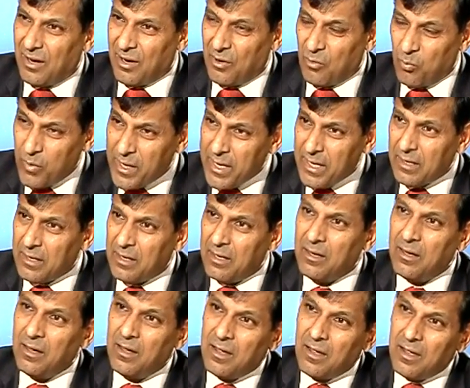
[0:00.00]
weak,
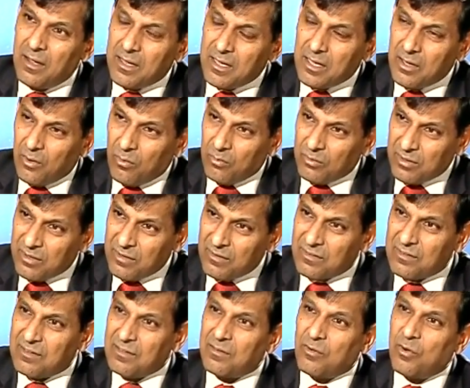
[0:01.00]
this
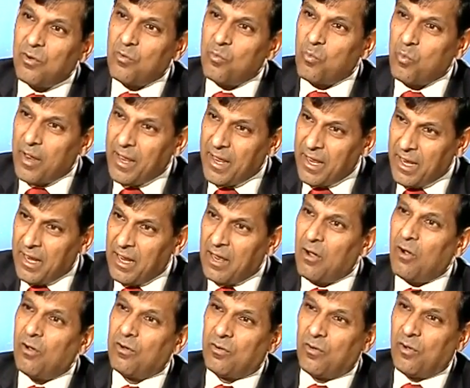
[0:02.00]
could weigh
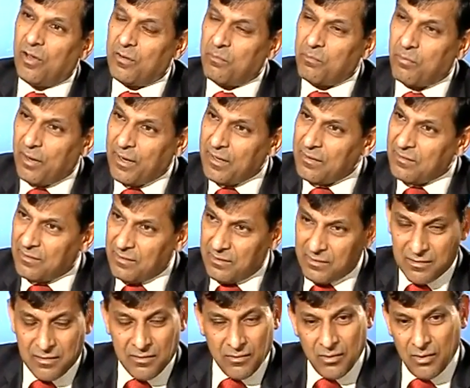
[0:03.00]
on oil prices.
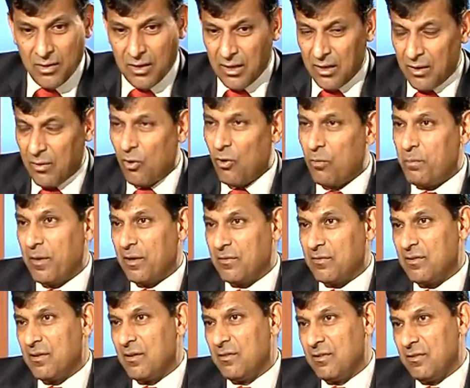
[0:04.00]
OPEC's
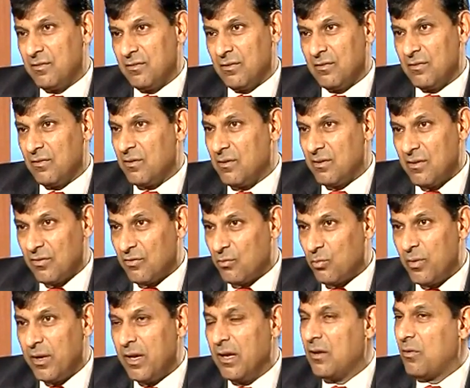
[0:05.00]
decision this
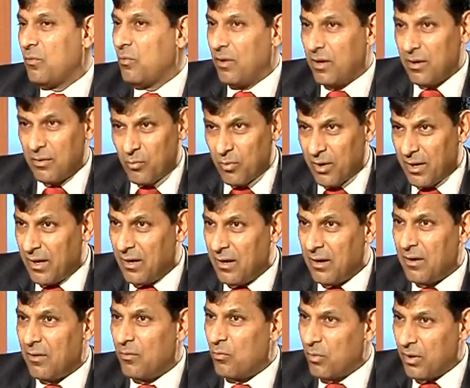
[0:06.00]
week
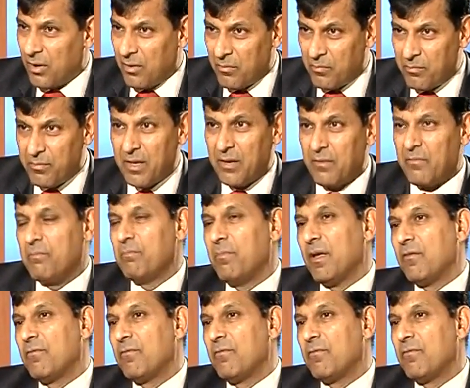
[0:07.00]
will be a big